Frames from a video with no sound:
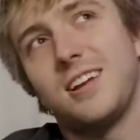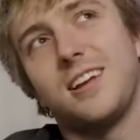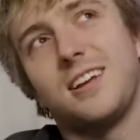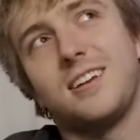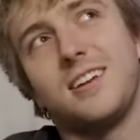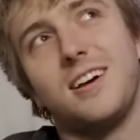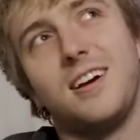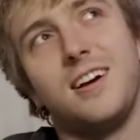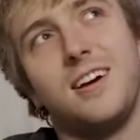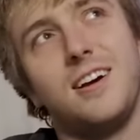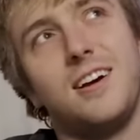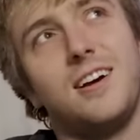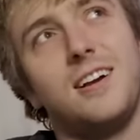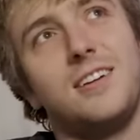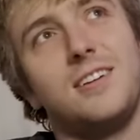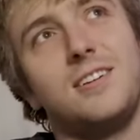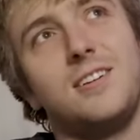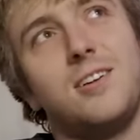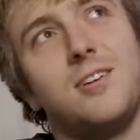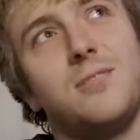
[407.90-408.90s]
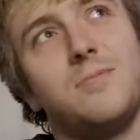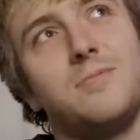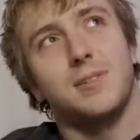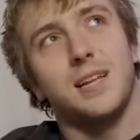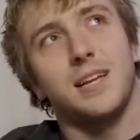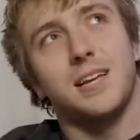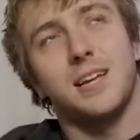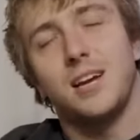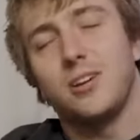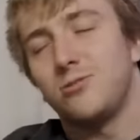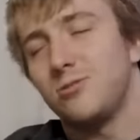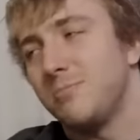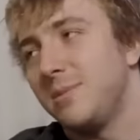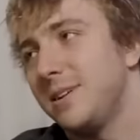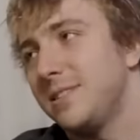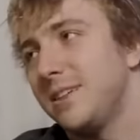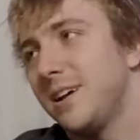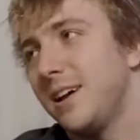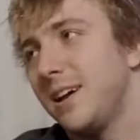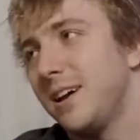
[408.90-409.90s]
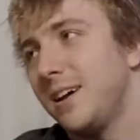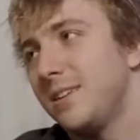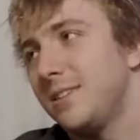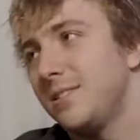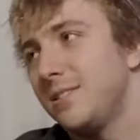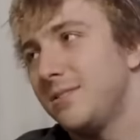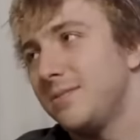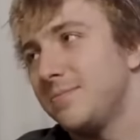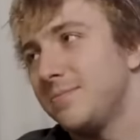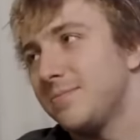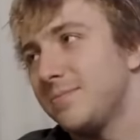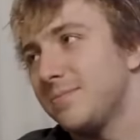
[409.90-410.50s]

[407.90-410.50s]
like, uh, you know, playing catch with my dad, you know.